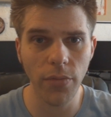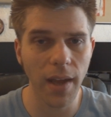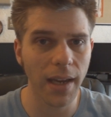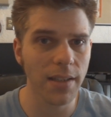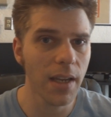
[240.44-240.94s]

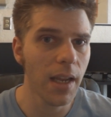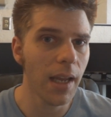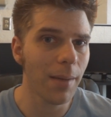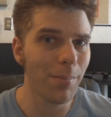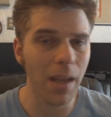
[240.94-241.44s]
effect
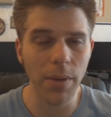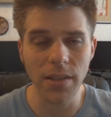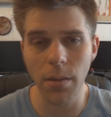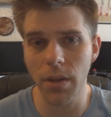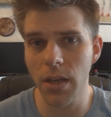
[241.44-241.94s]
maybe
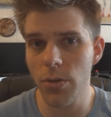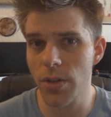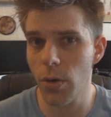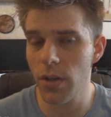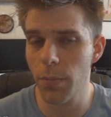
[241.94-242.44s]
somebody who's
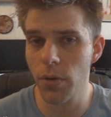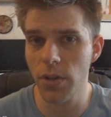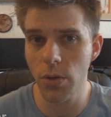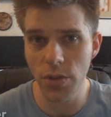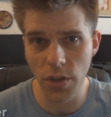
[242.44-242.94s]
going to
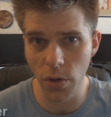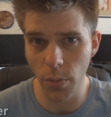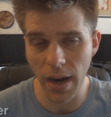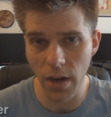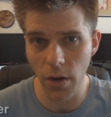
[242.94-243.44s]
produce your
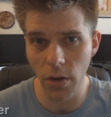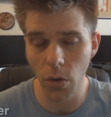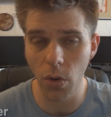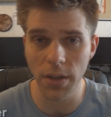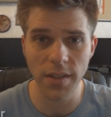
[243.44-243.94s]
record,
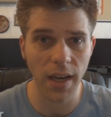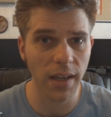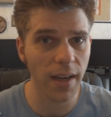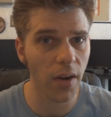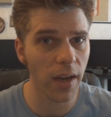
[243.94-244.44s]
or a
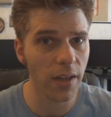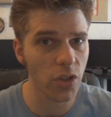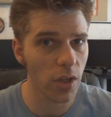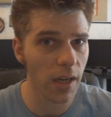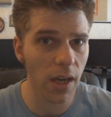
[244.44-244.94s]
secondary
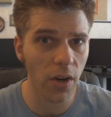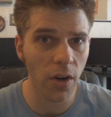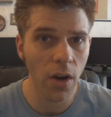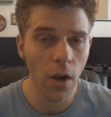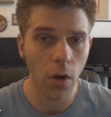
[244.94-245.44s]
engineer,